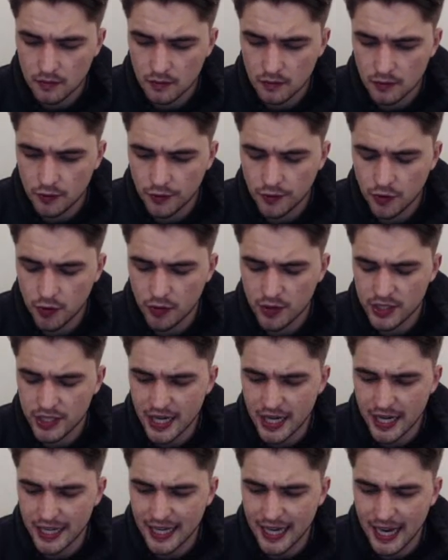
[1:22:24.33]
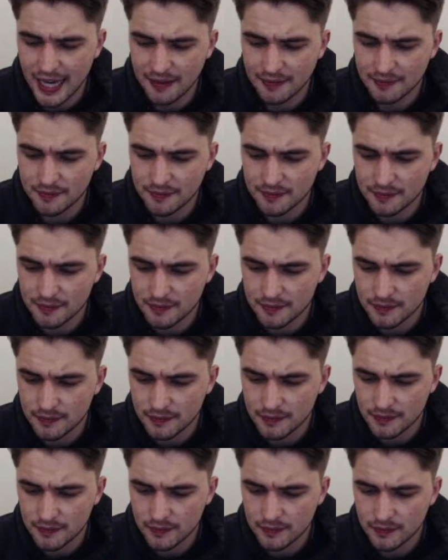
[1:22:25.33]
Forward yet again.
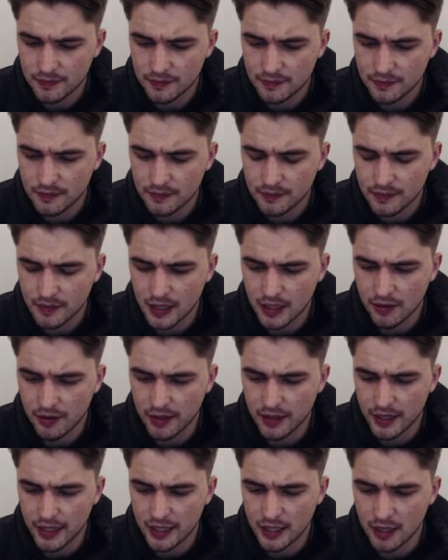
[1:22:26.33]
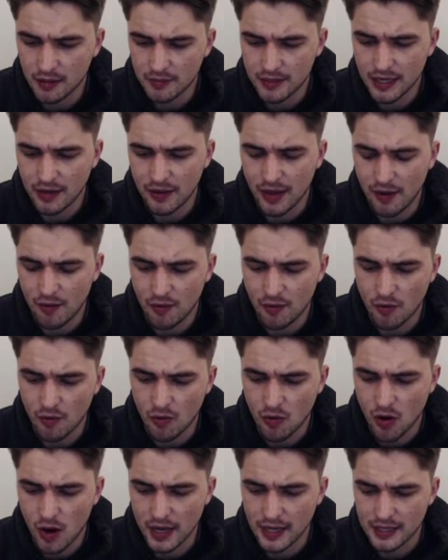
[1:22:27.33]
Now here they come down that
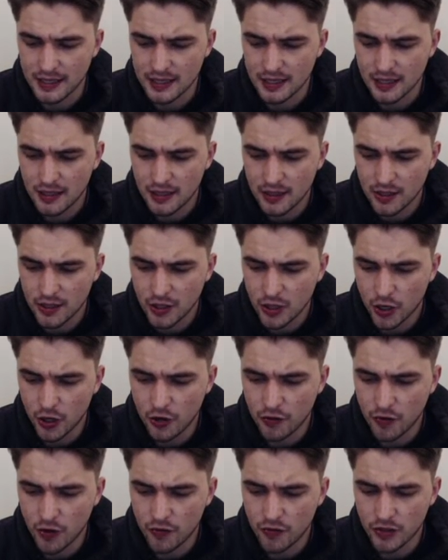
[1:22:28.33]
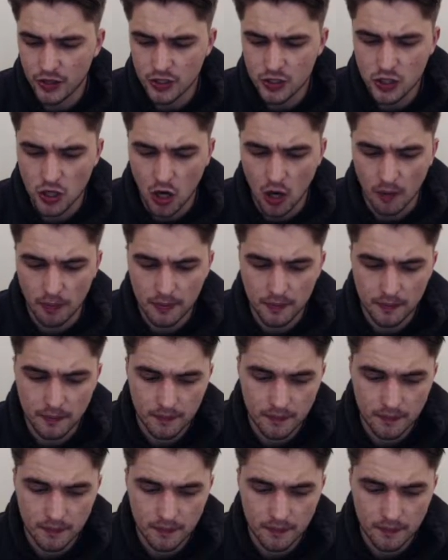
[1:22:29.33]
right. Cove over the top.